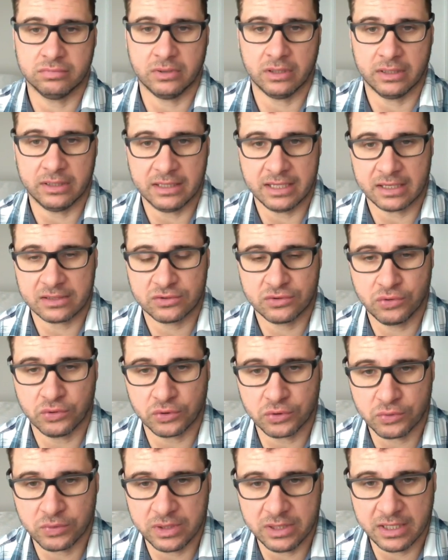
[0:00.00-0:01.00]
uh, next two
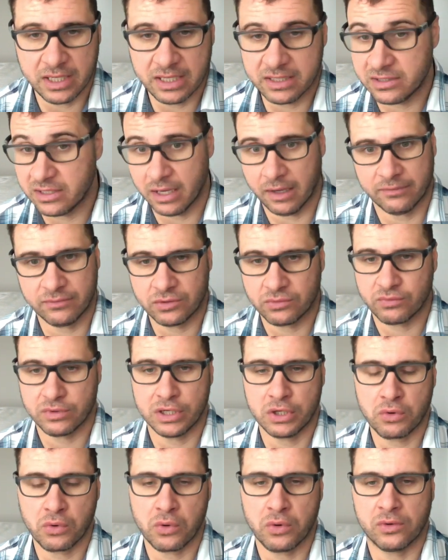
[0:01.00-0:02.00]
or three days you have to
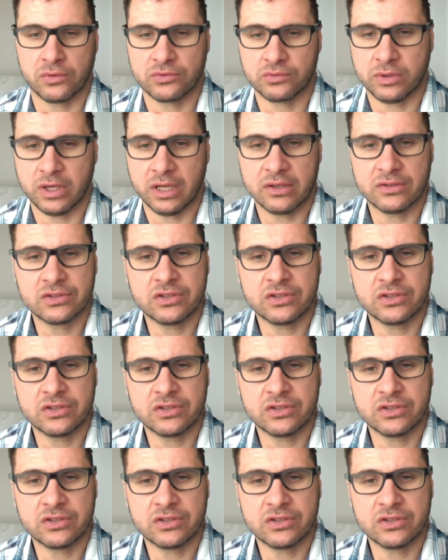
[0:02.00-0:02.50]
regrow as well.